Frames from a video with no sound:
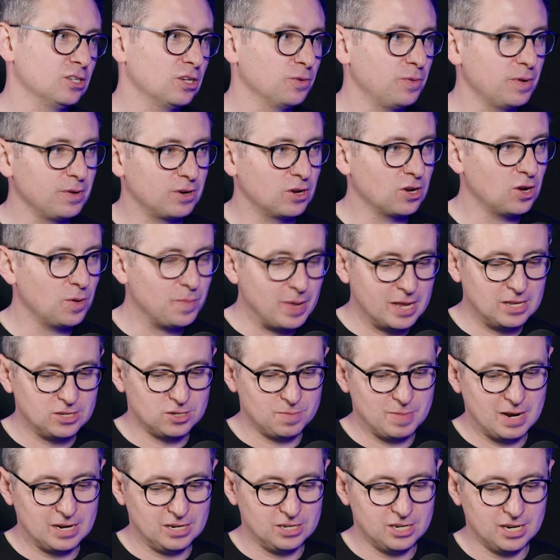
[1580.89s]
So we'd come
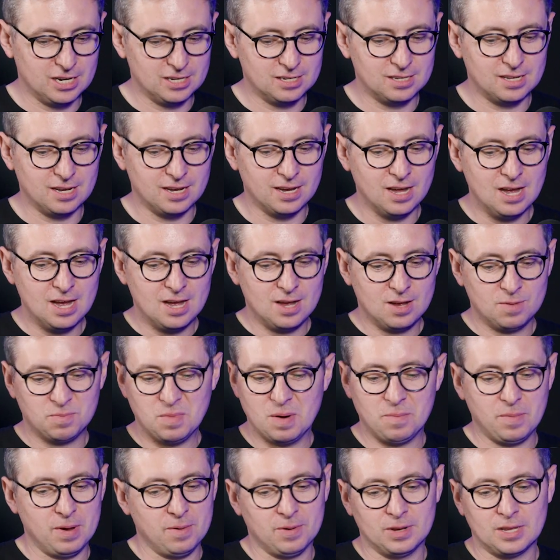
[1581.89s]
into Manchester
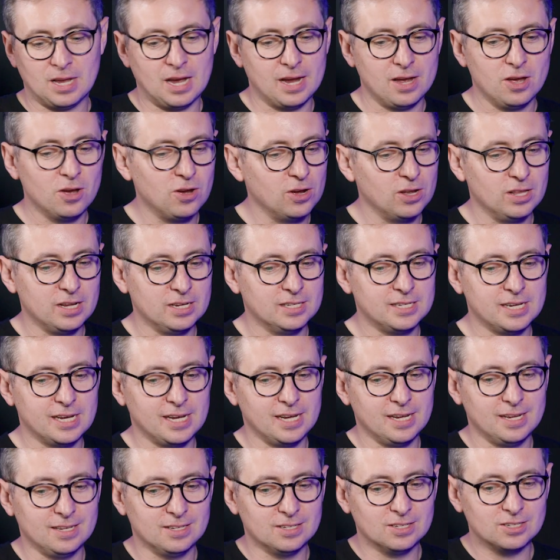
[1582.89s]
when we were like early
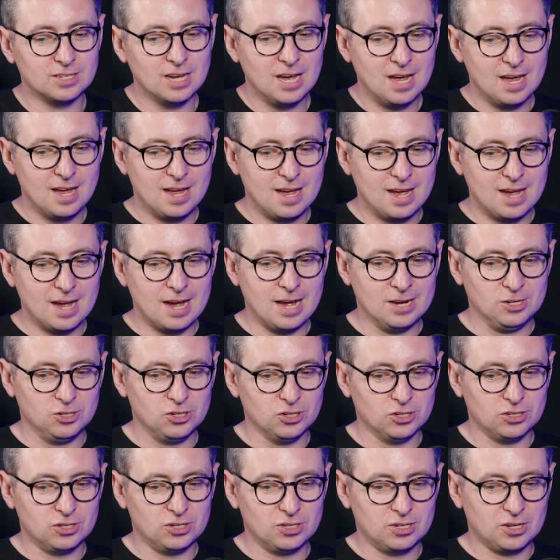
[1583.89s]
teens and
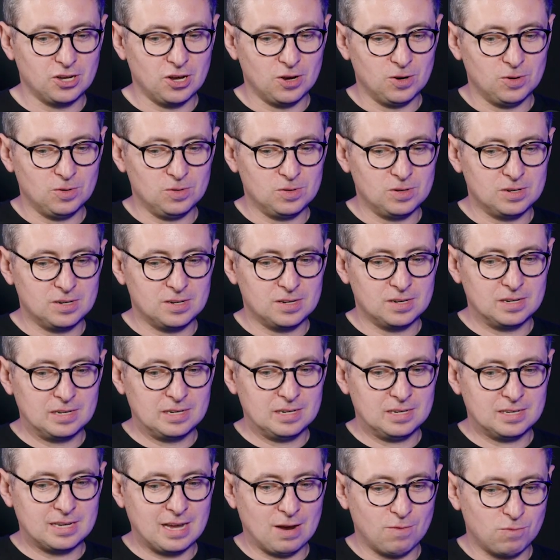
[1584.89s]
just go
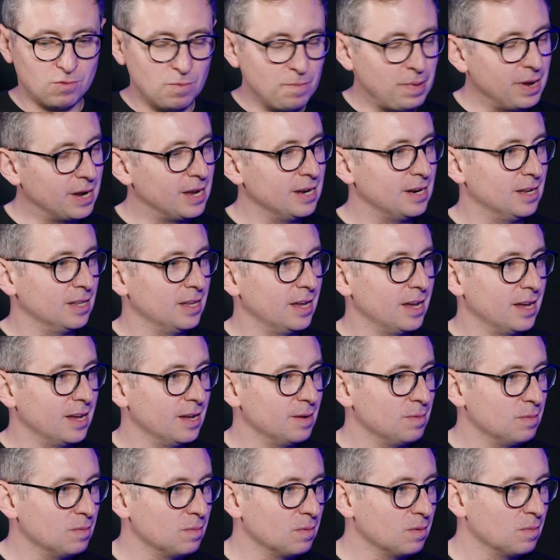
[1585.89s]
down from
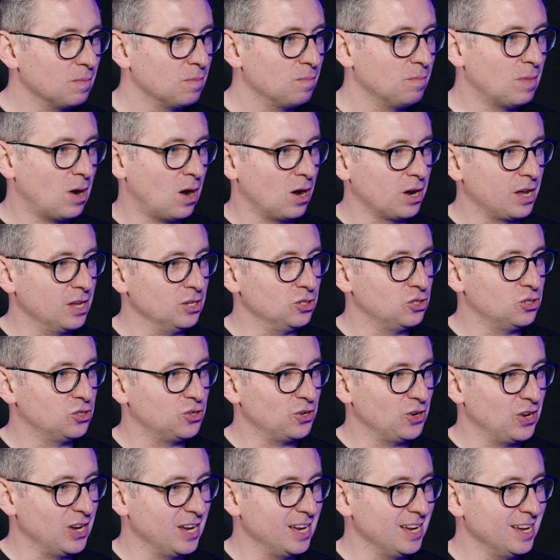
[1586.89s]
Piccadilly, Market
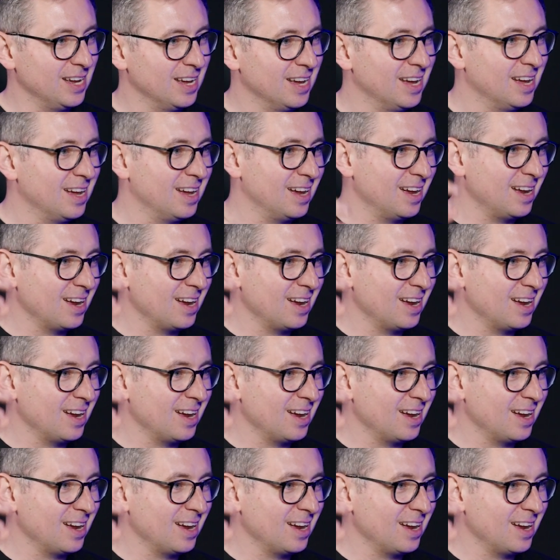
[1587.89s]
Street,